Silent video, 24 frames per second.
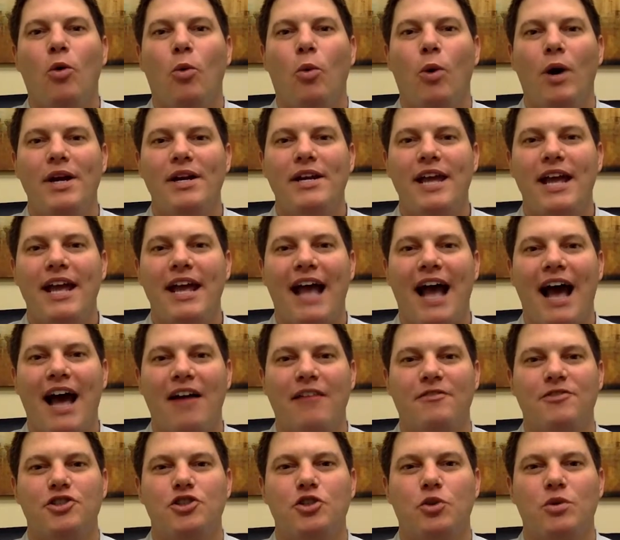one day
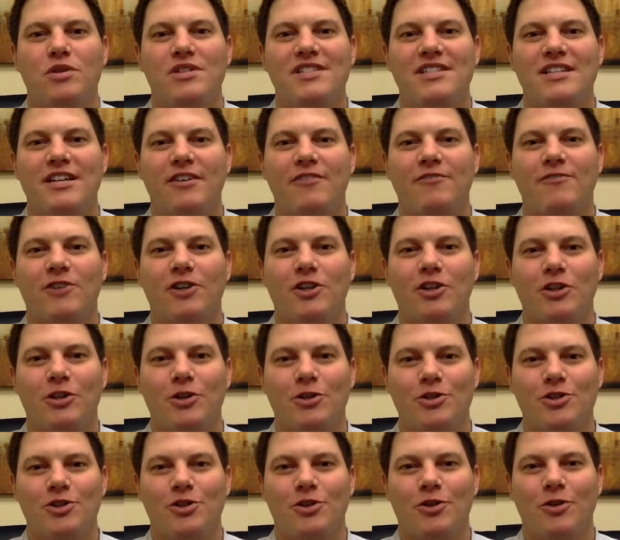out of short sale
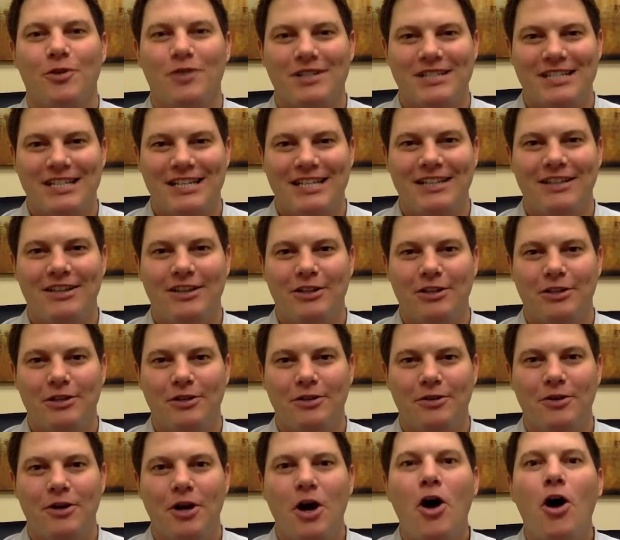foreclosure or deed in
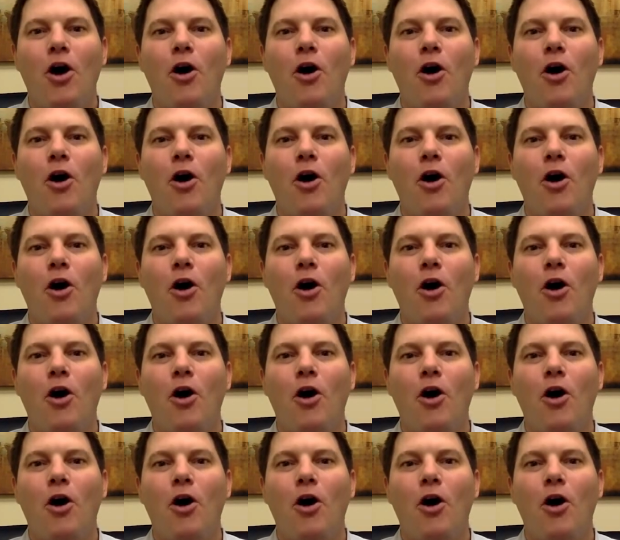lieu,